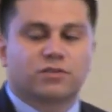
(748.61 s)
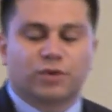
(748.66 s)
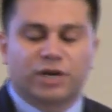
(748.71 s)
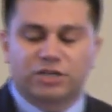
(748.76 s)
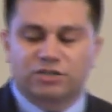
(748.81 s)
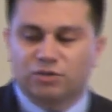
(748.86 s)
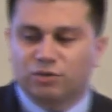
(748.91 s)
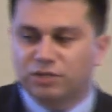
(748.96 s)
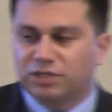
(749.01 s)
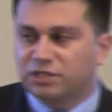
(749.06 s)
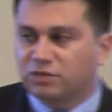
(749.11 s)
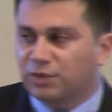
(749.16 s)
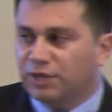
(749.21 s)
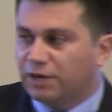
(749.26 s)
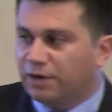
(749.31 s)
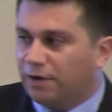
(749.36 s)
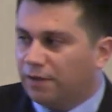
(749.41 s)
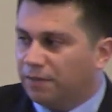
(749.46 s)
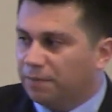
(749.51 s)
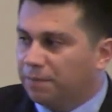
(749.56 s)
thresholds, as we
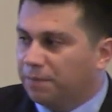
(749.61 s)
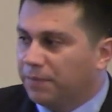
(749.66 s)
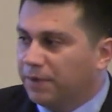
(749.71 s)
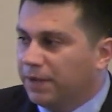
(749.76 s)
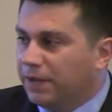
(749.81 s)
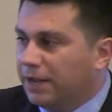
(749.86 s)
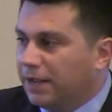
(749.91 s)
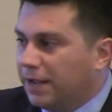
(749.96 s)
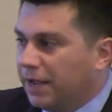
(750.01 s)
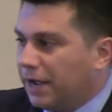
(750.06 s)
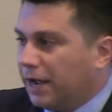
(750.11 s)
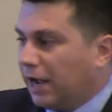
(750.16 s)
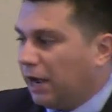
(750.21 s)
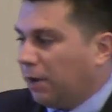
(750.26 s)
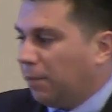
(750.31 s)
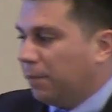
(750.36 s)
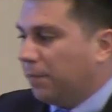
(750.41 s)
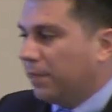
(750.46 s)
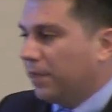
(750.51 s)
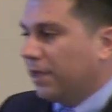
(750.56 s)
call them,
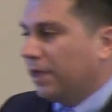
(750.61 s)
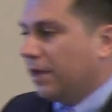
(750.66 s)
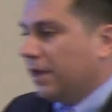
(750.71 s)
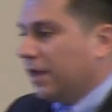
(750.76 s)
um,